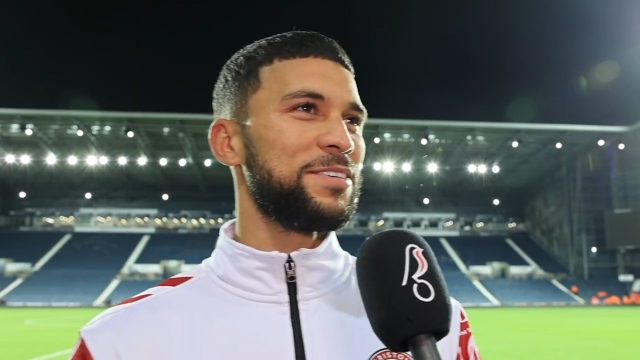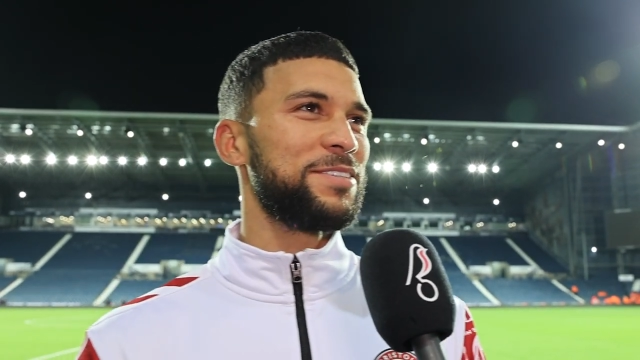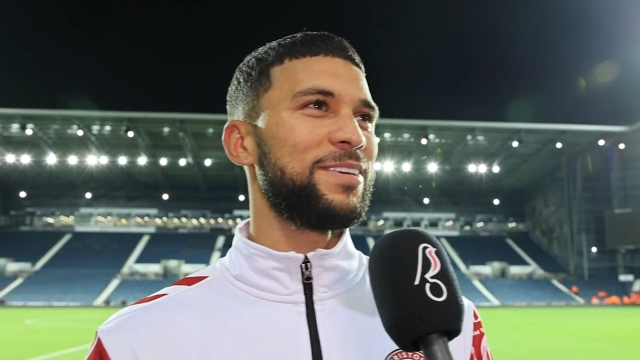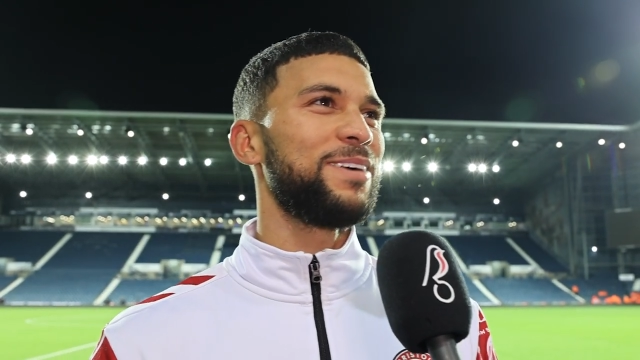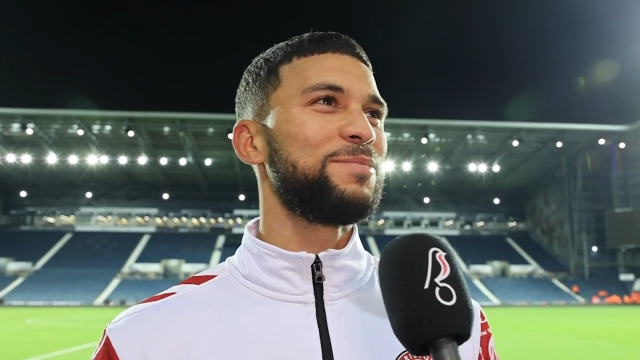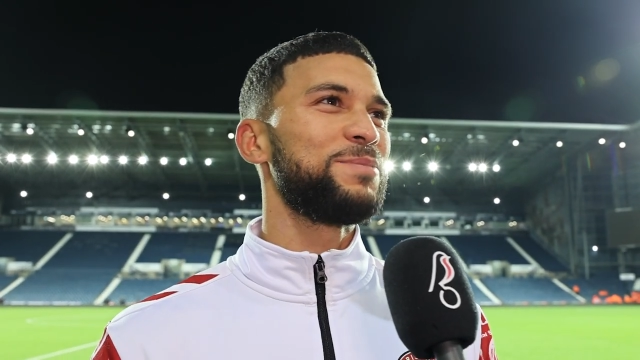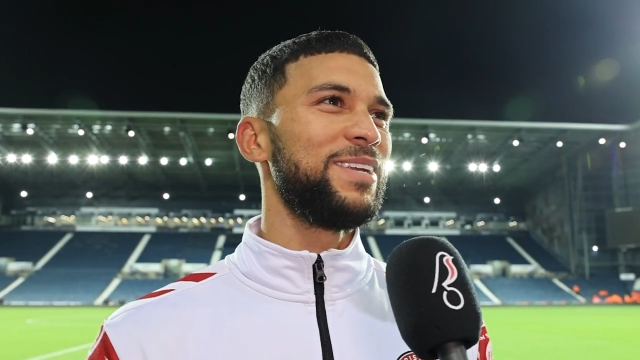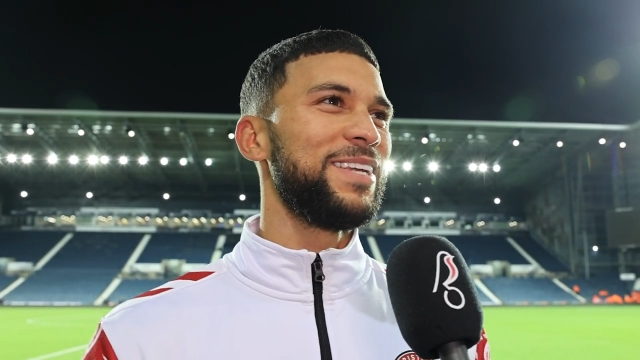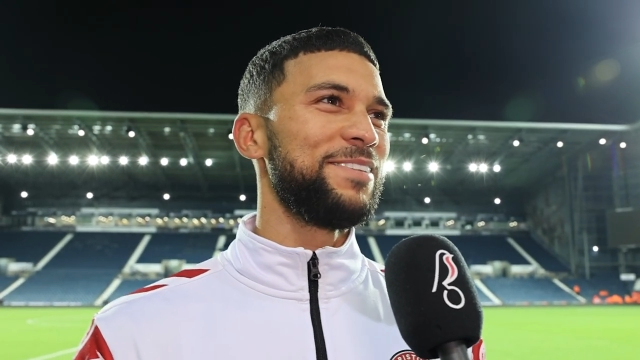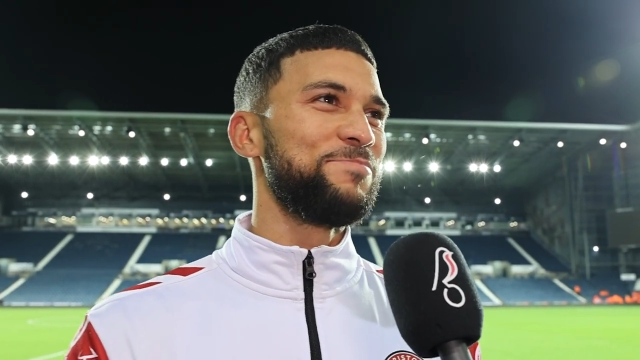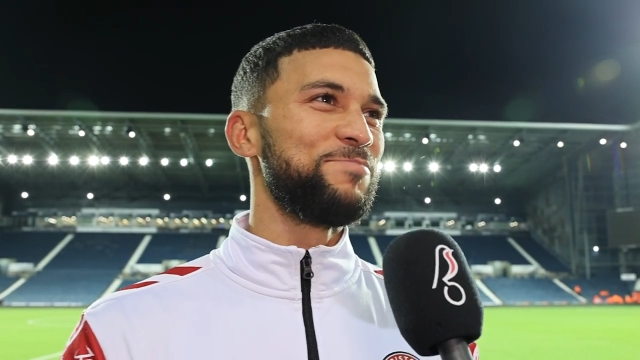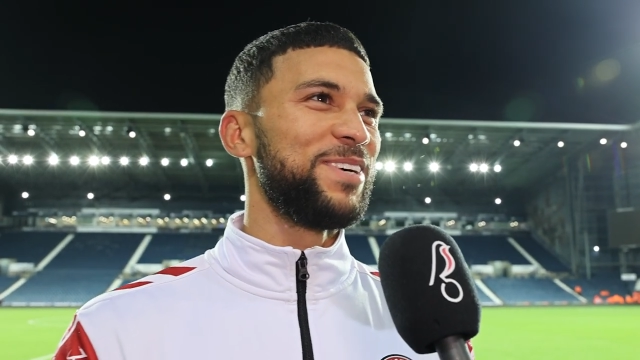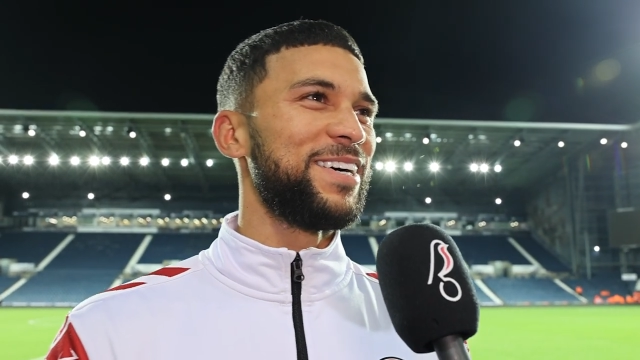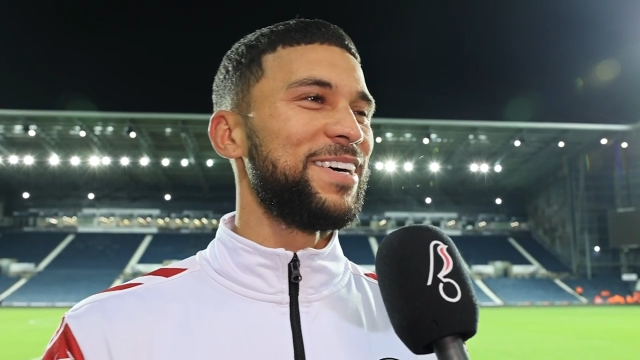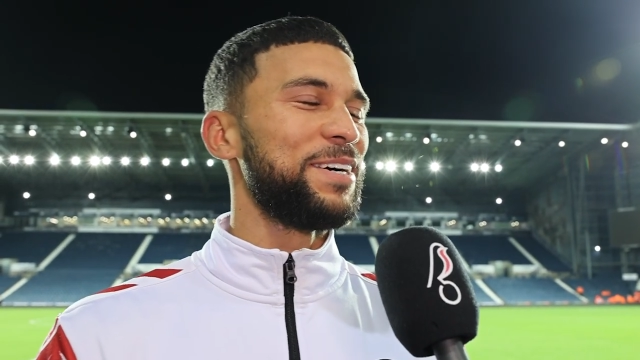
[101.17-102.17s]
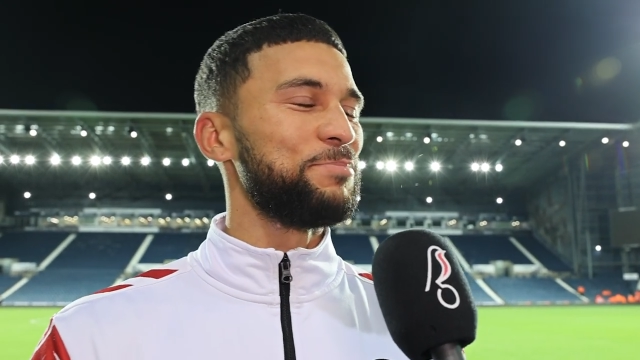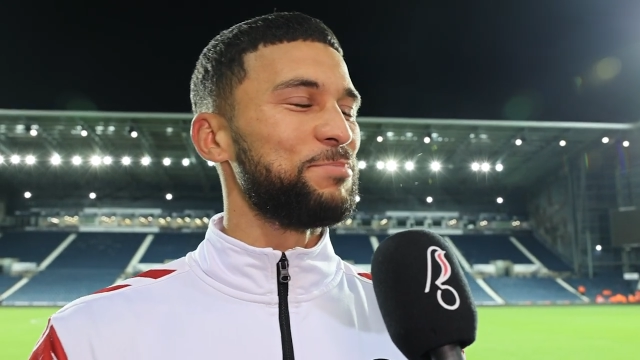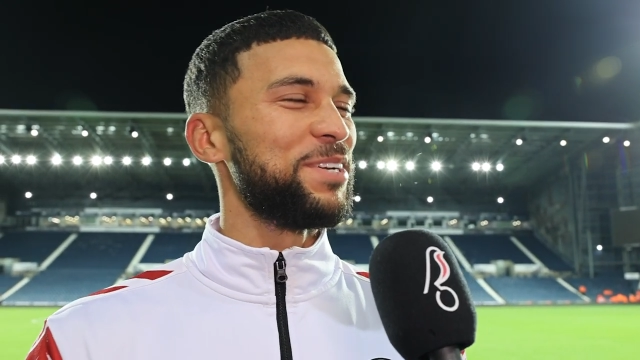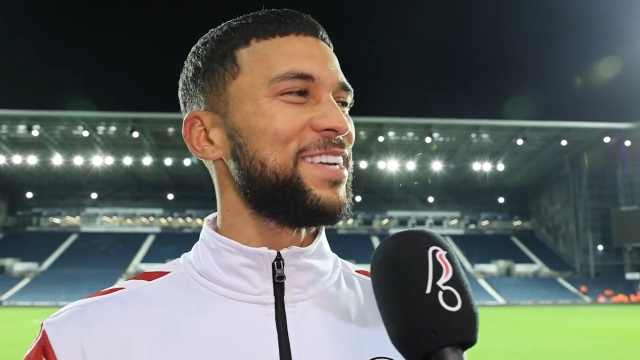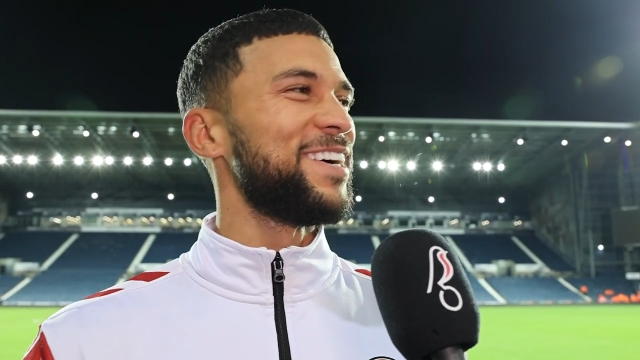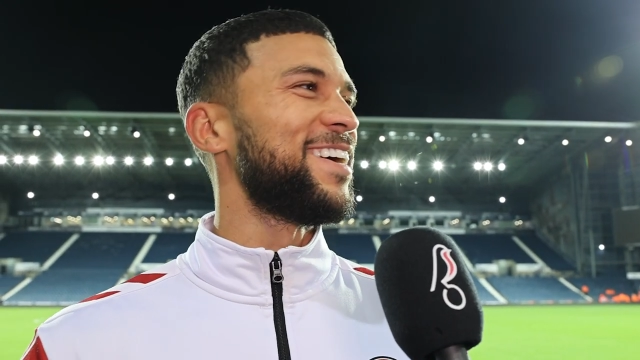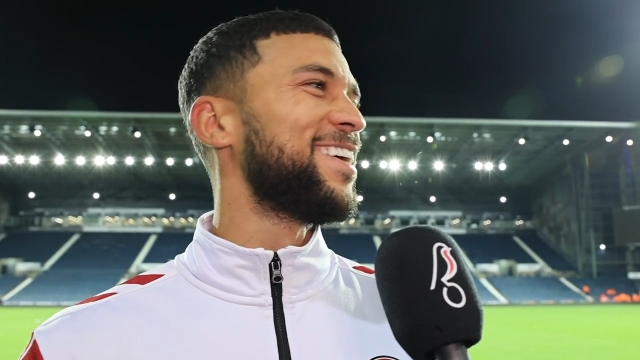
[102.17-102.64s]
It's time to leave him behind.
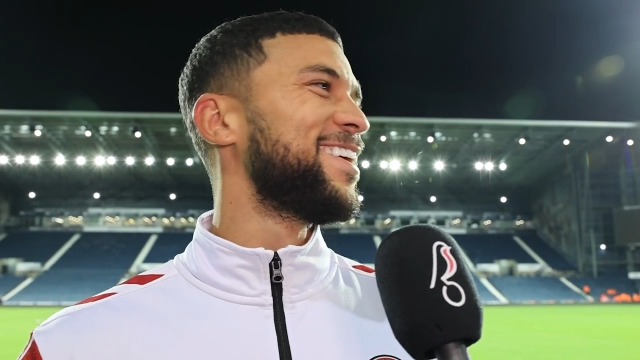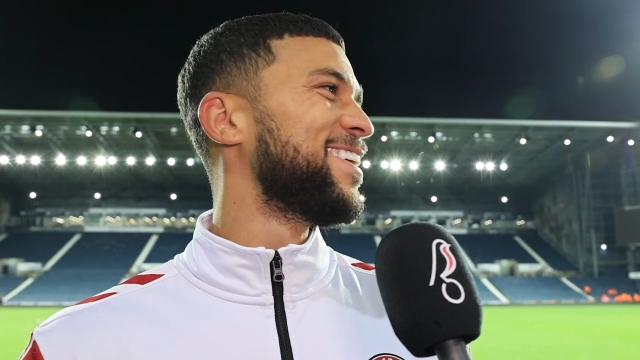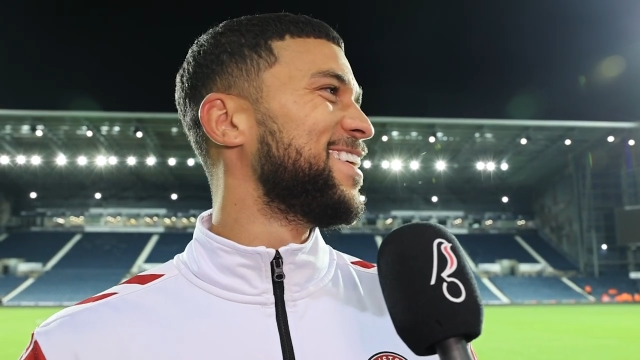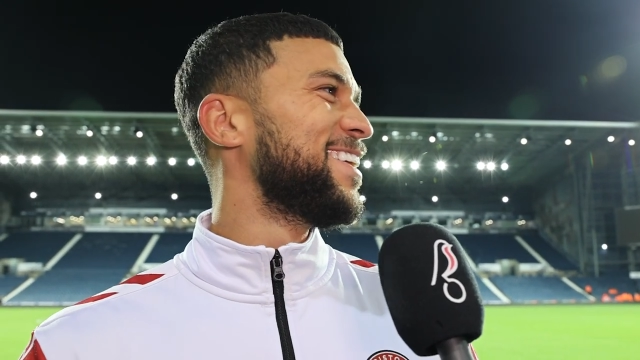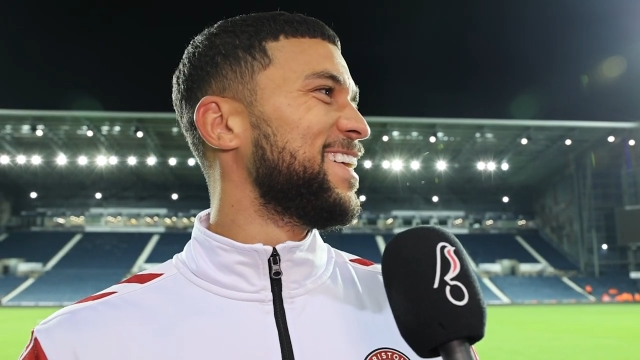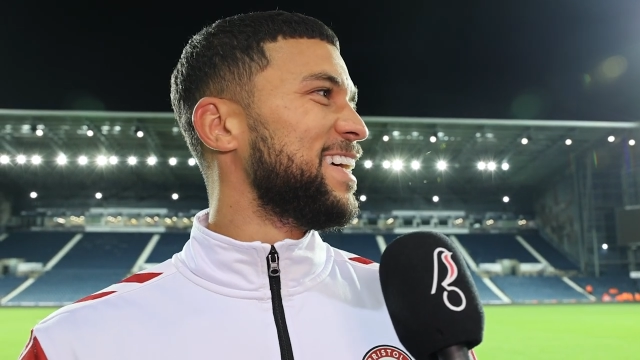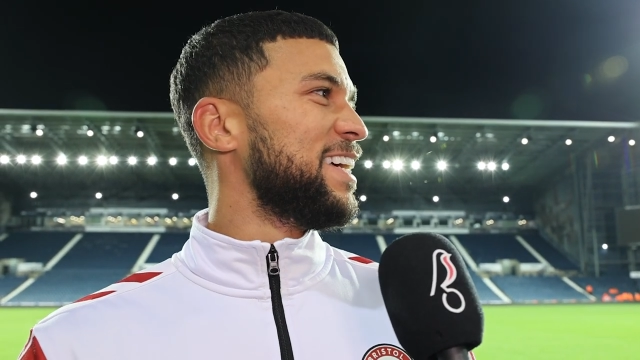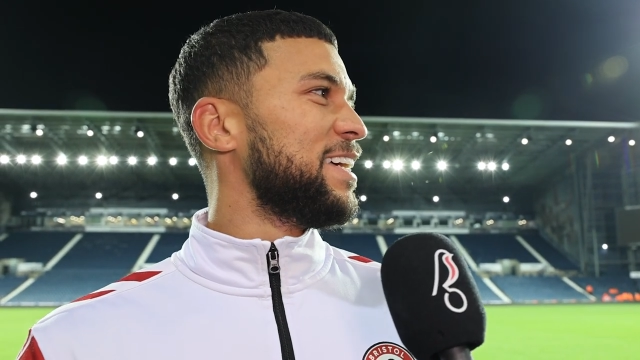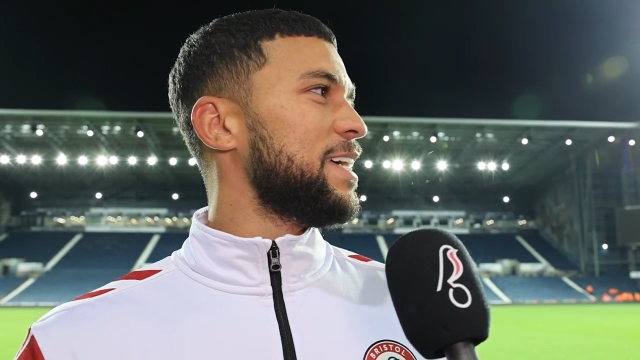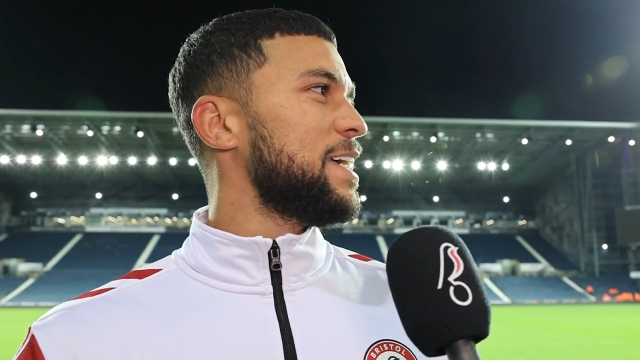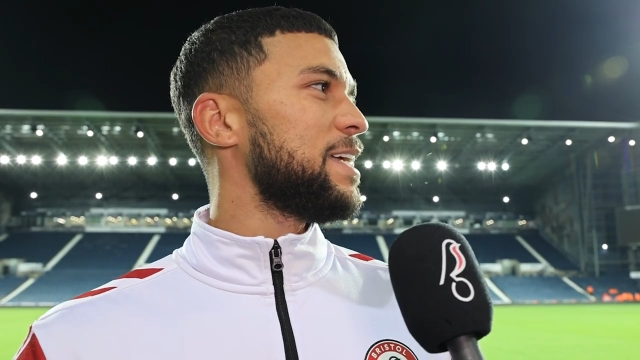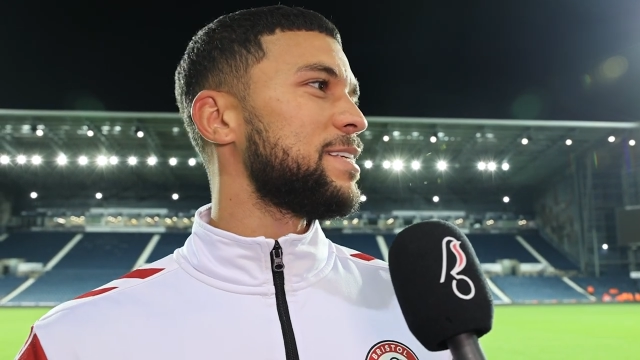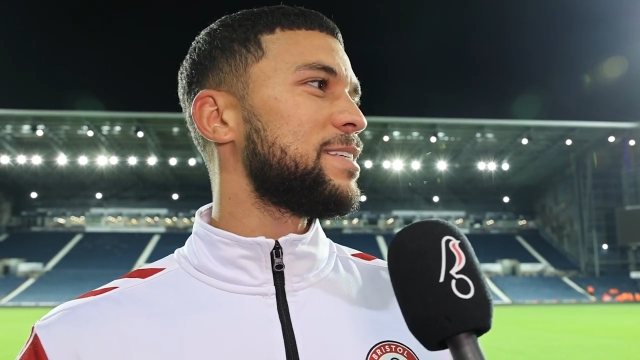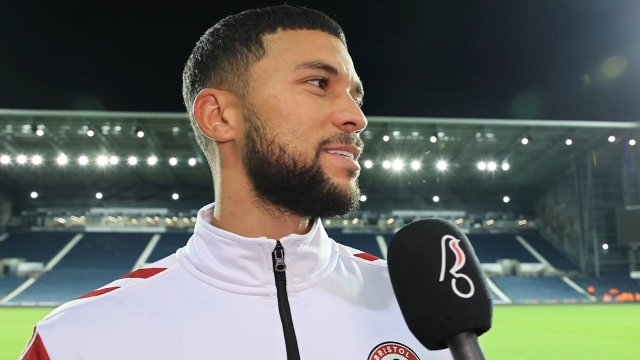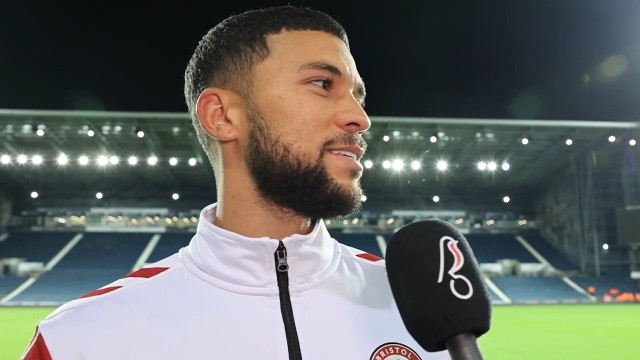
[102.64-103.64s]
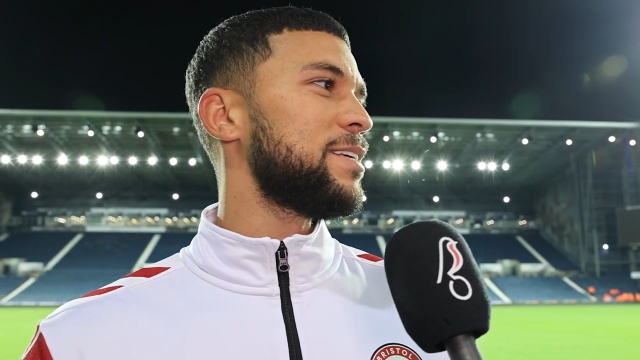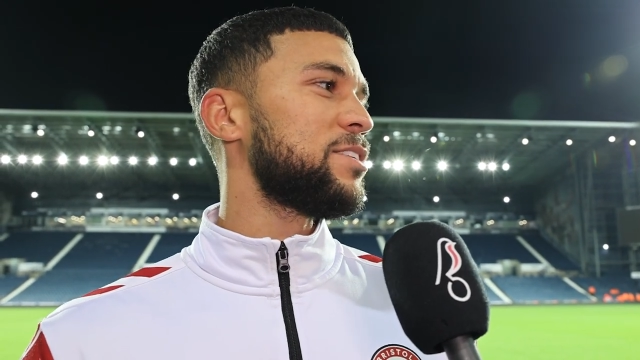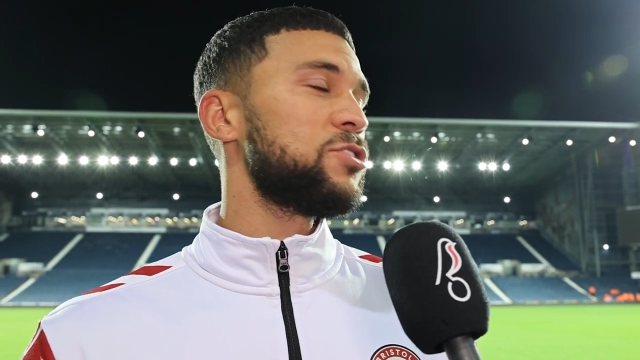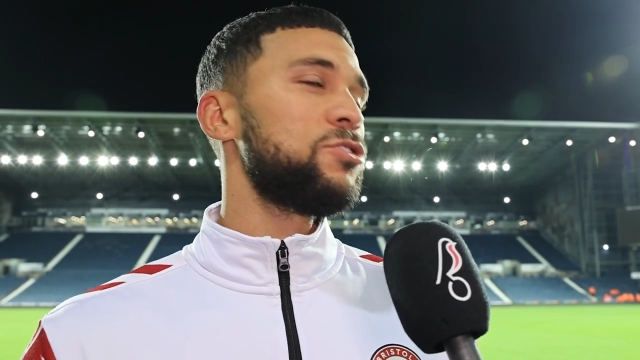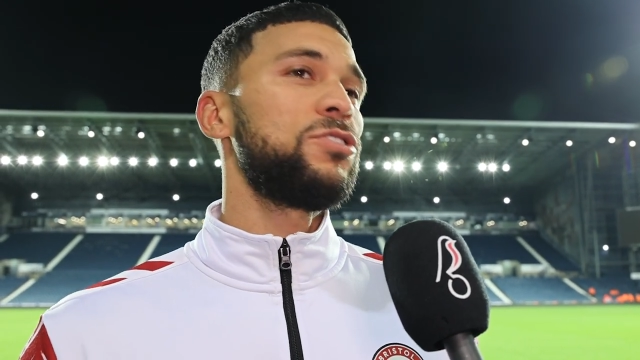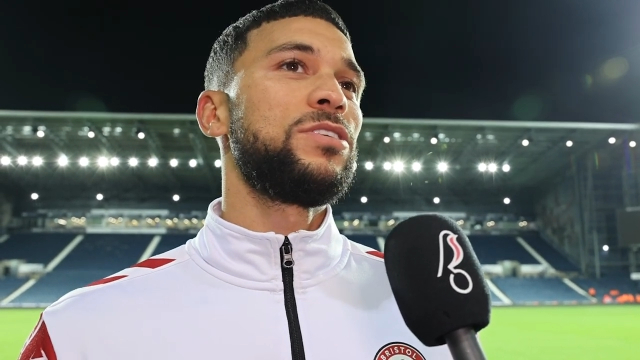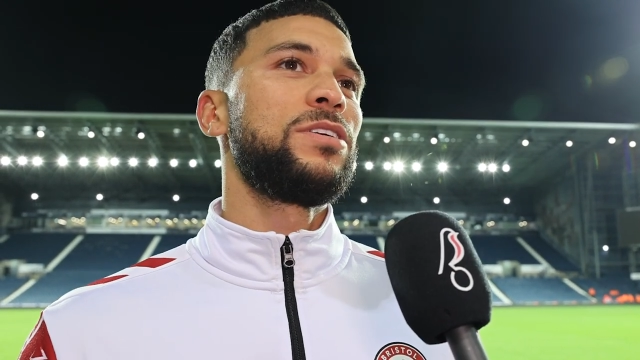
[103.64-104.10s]
But no, it's
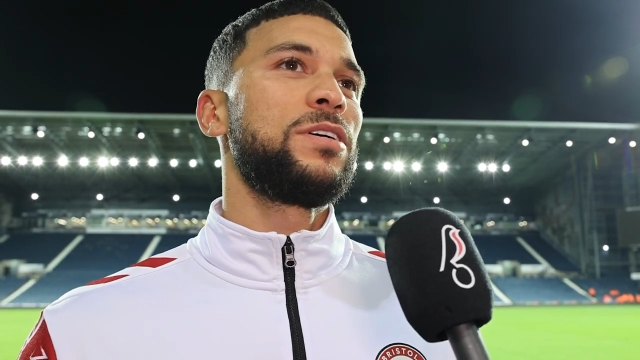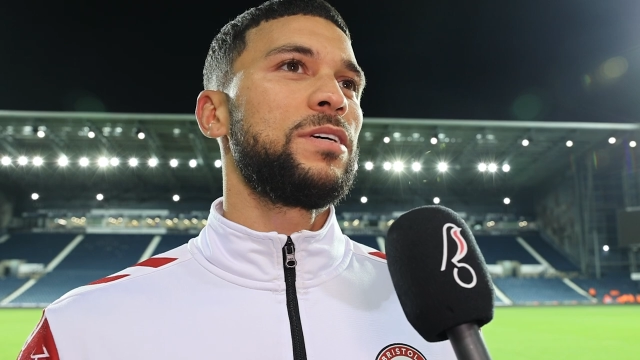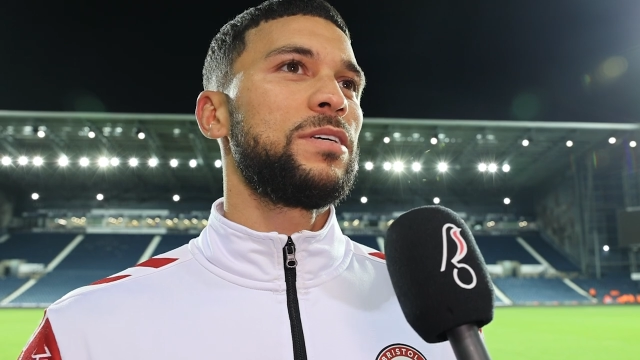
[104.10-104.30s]
good.